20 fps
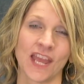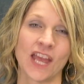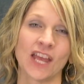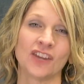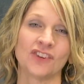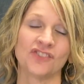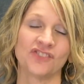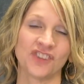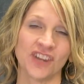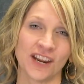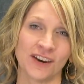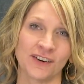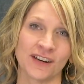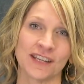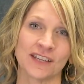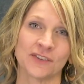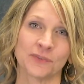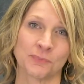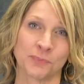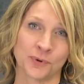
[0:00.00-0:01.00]
Sherri
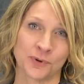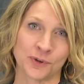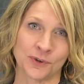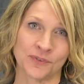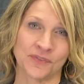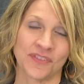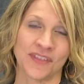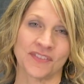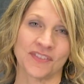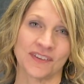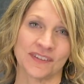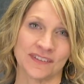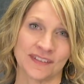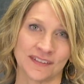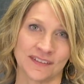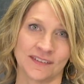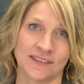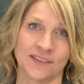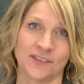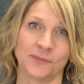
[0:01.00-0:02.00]
is proof that the
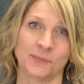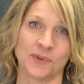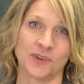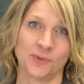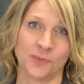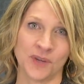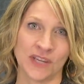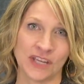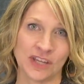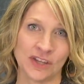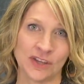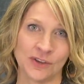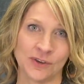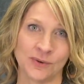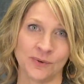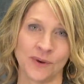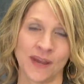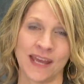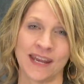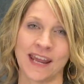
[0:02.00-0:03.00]
distance between
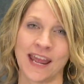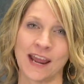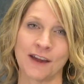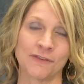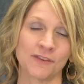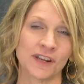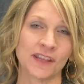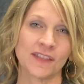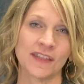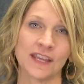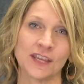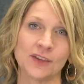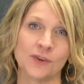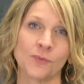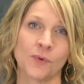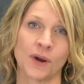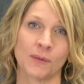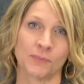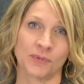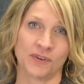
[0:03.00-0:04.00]
you and everything you
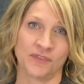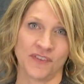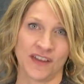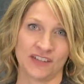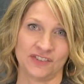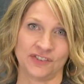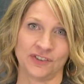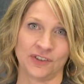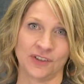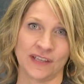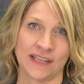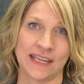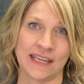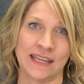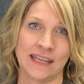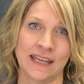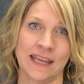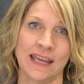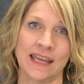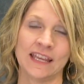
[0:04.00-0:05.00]
want professionally
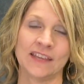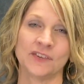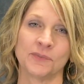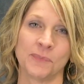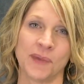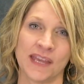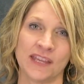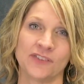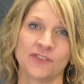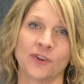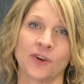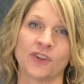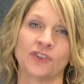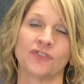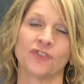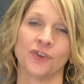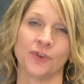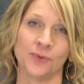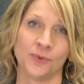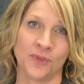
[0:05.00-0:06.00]
is based on
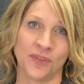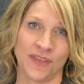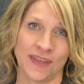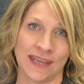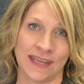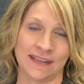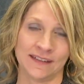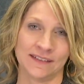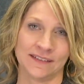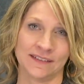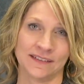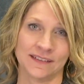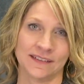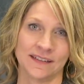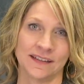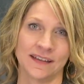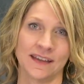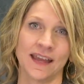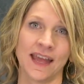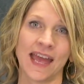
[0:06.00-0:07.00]
2 things:
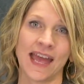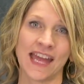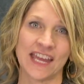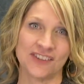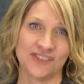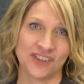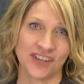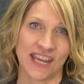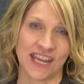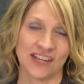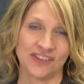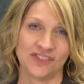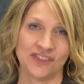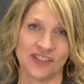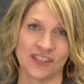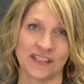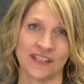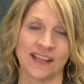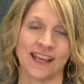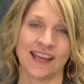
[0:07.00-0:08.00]

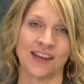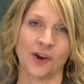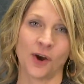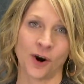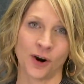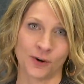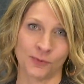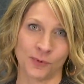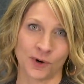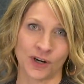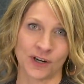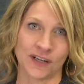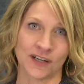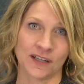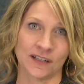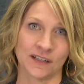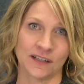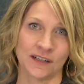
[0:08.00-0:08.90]
education and hard work.